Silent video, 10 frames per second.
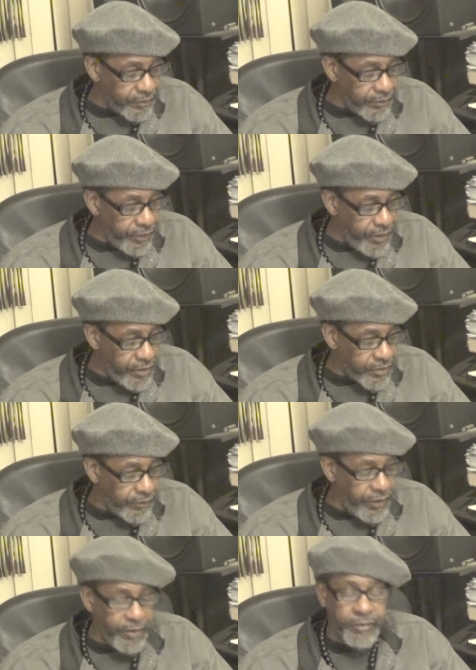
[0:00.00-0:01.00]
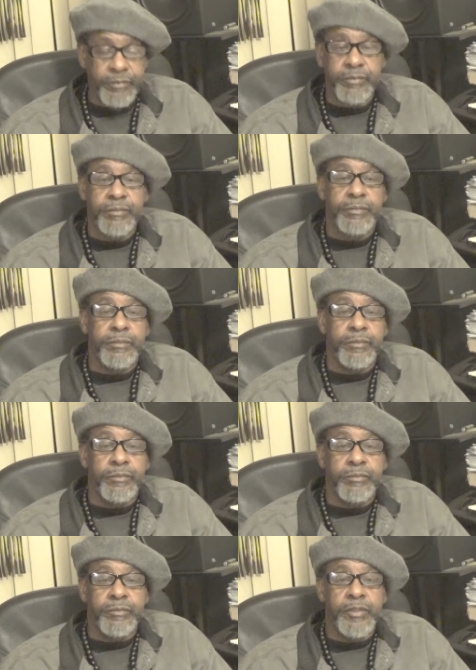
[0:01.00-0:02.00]
on the east of Eden.
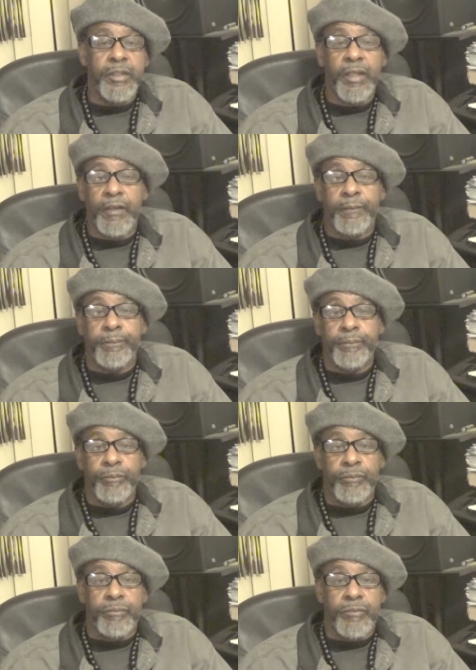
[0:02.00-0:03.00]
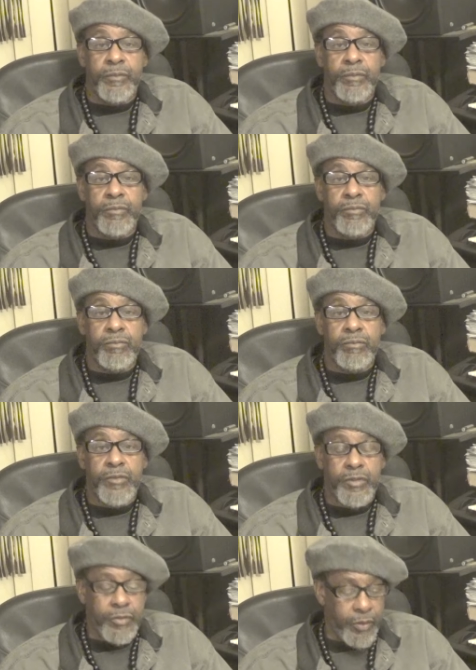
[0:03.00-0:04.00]
He left.
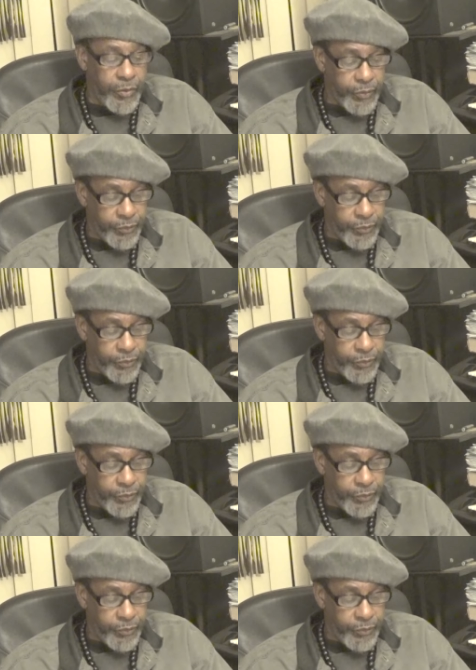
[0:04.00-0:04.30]
So,